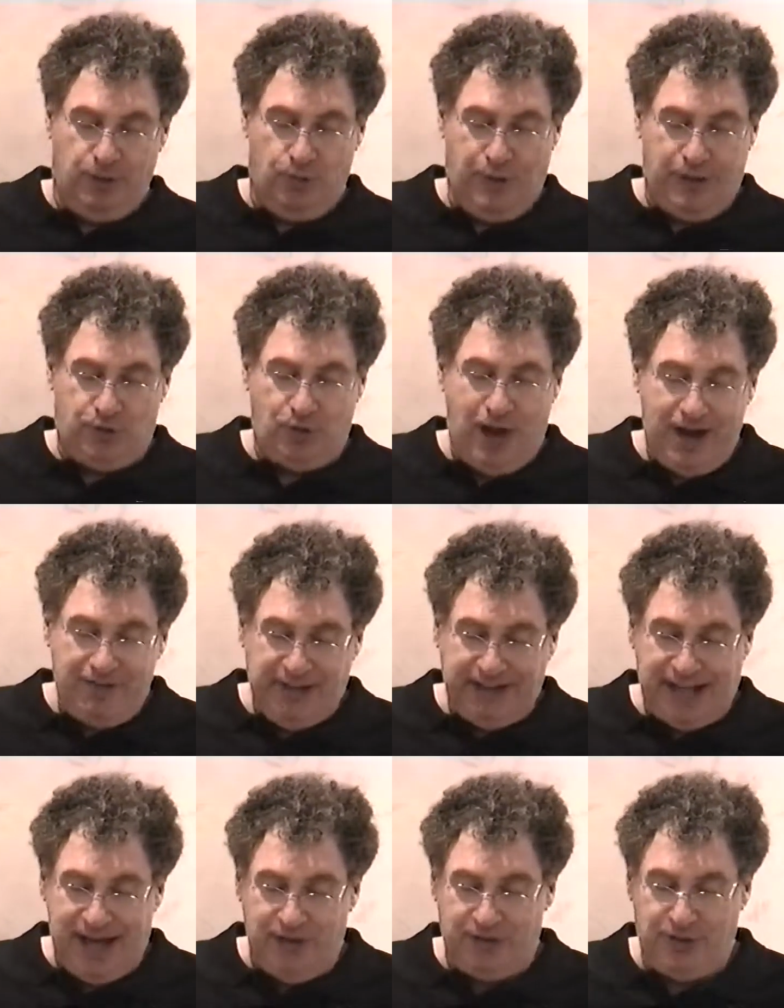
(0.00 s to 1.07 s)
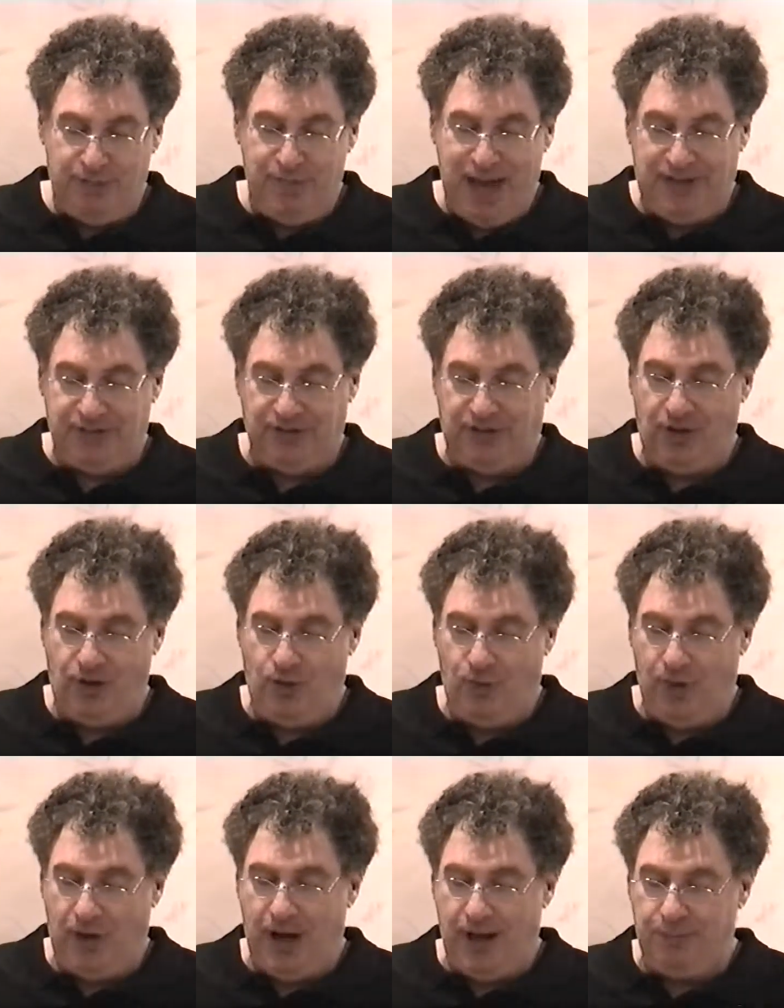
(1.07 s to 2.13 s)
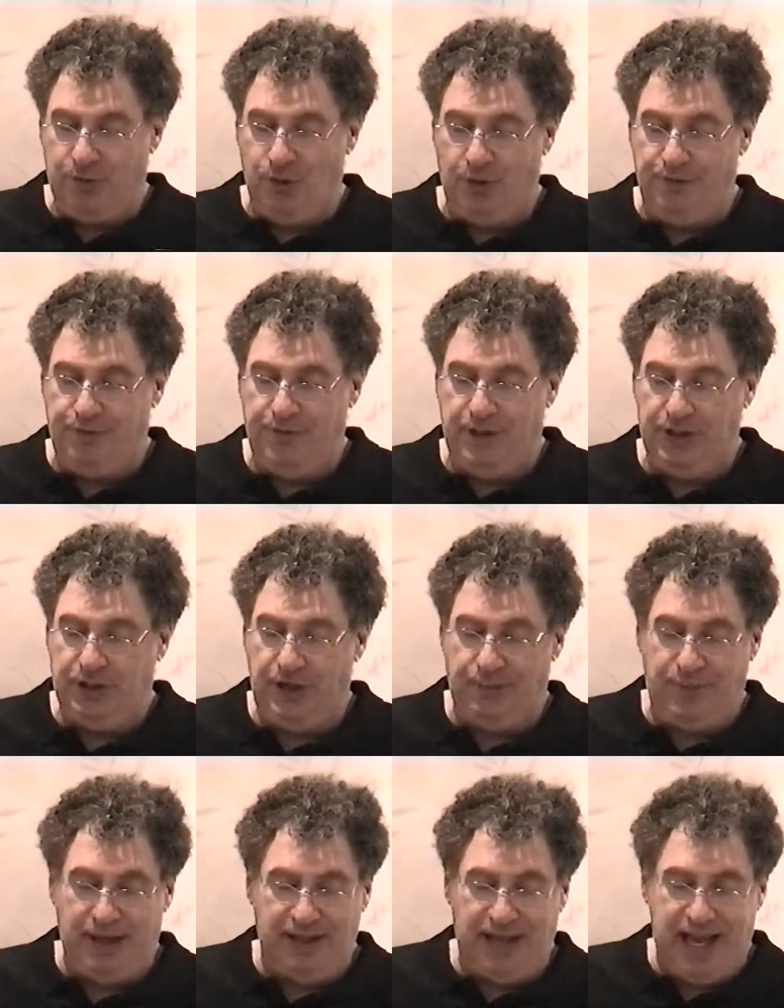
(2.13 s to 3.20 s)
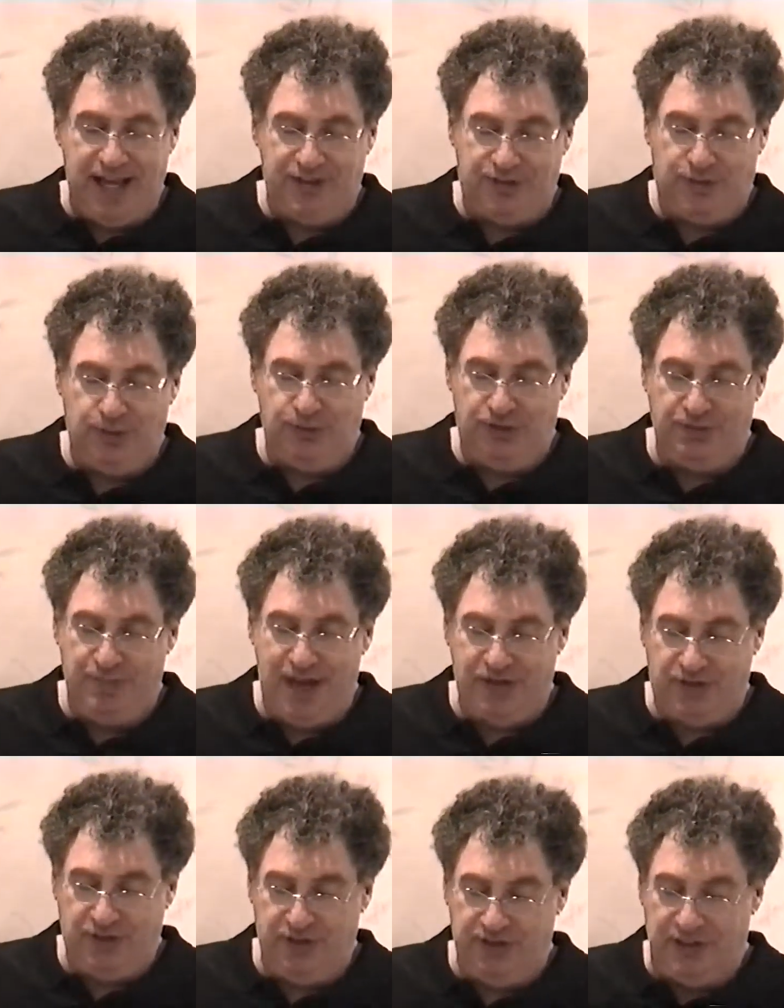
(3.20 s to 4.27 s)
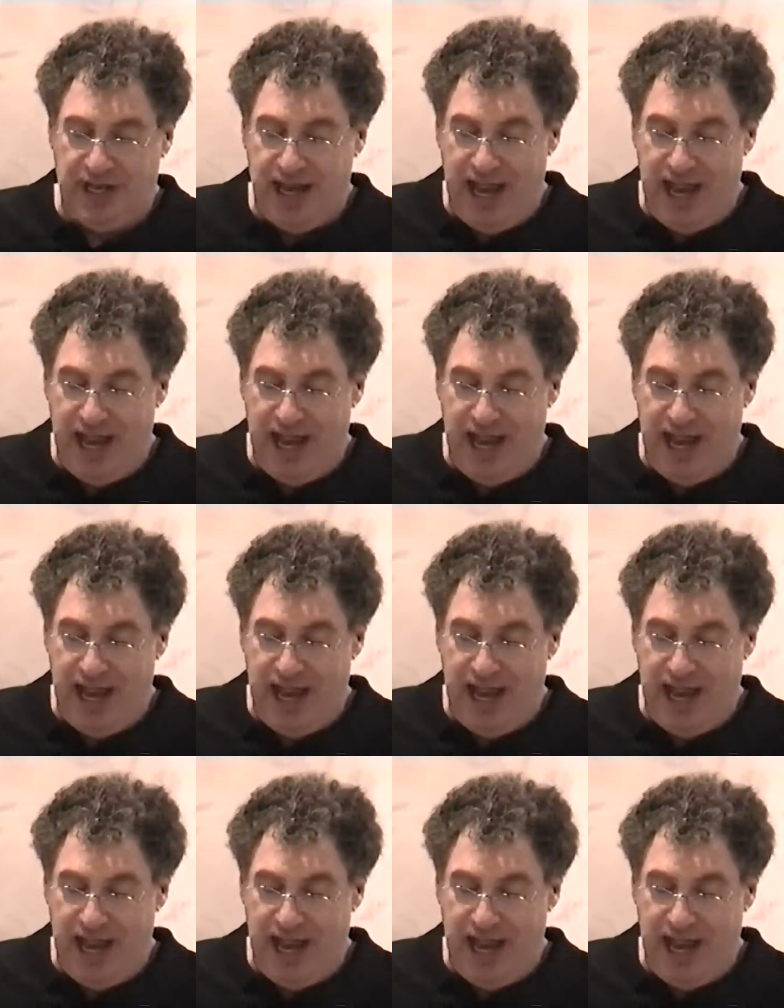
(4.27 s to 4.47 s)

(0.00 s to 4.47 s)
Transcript: We're driving down to Mexico, where I'm going to finish up my last two semesters